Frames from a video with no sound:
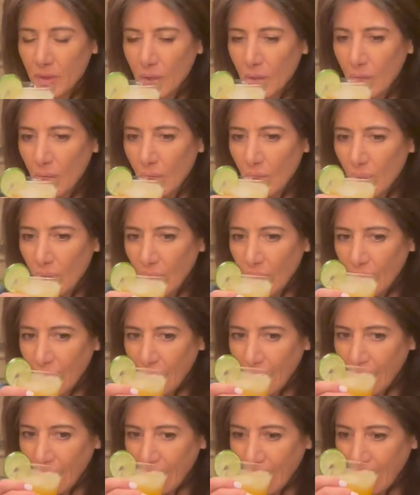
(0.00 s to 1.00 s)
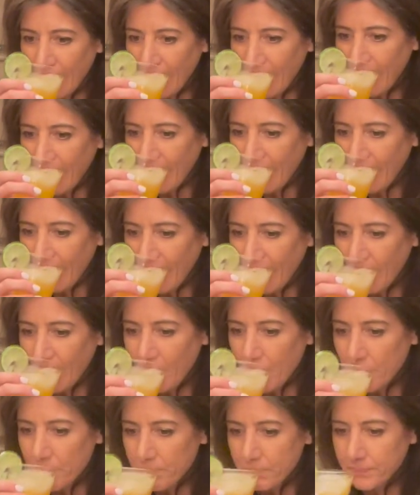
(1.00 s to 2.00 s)

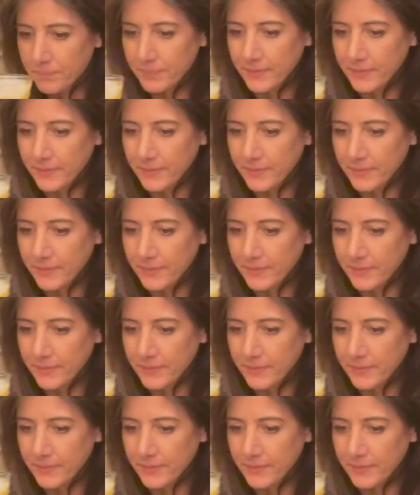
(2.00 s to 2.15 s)
Nobody speaks.